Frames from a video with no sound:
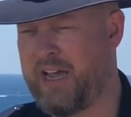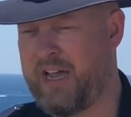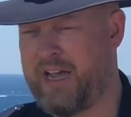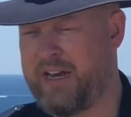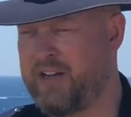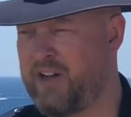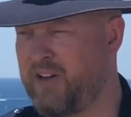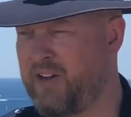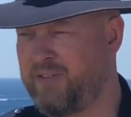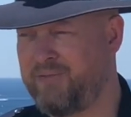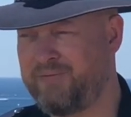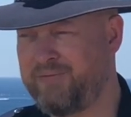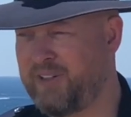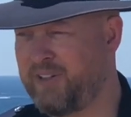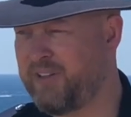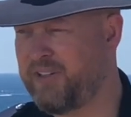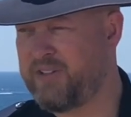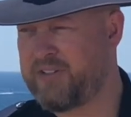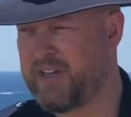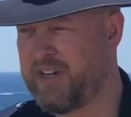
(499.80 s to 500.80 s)
No,
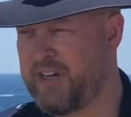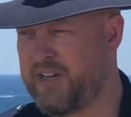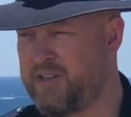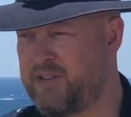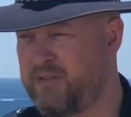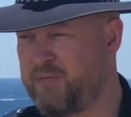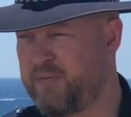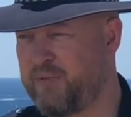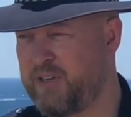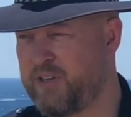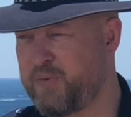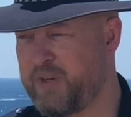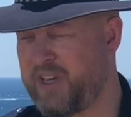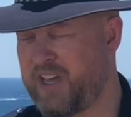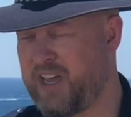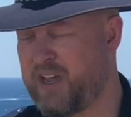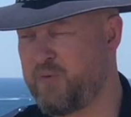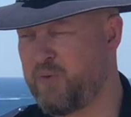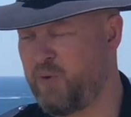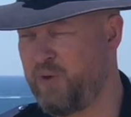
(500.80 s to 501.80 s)
not at this stage, because we
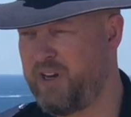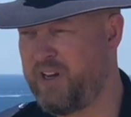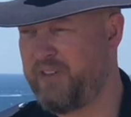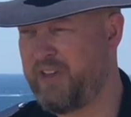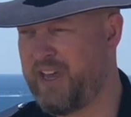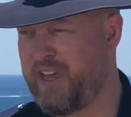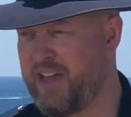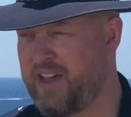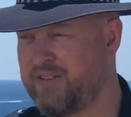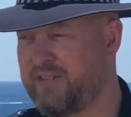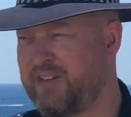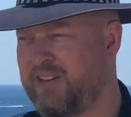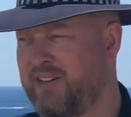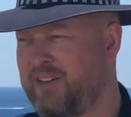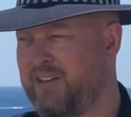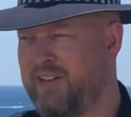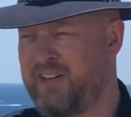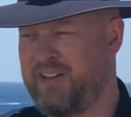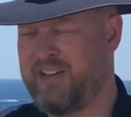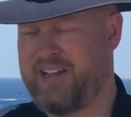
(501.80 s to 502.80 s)
can't rule anything out.
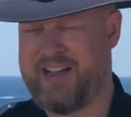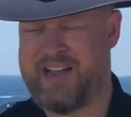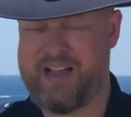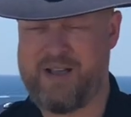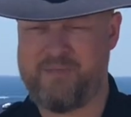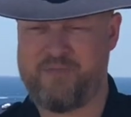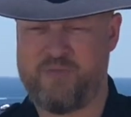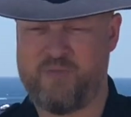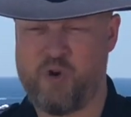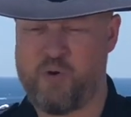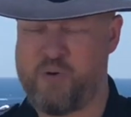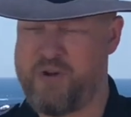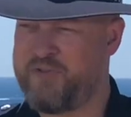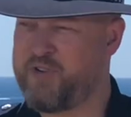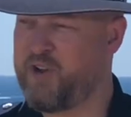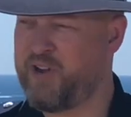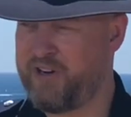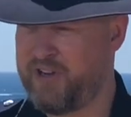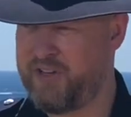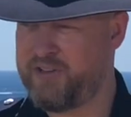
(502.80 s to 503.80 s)
All we've
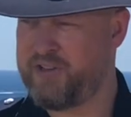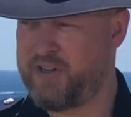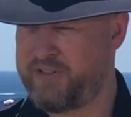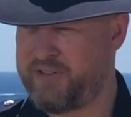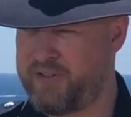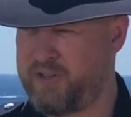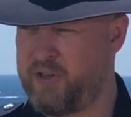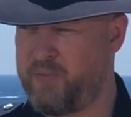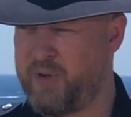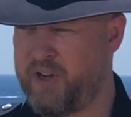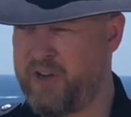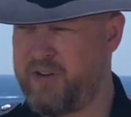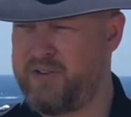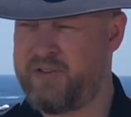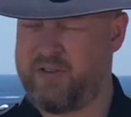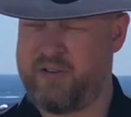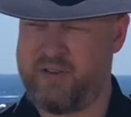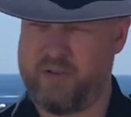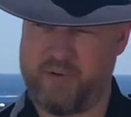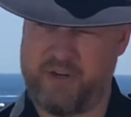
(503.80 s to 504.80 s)
got are those two
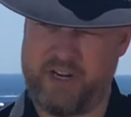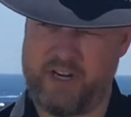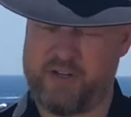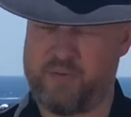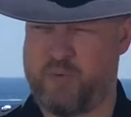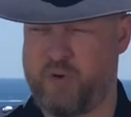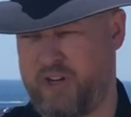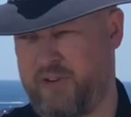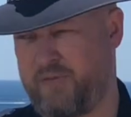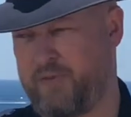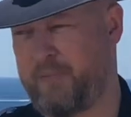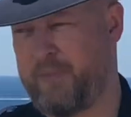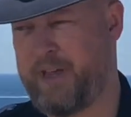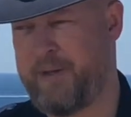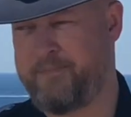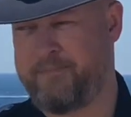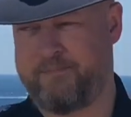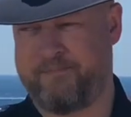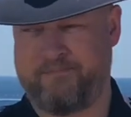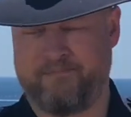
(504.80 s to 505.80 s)
bones, and then we need to work it from there.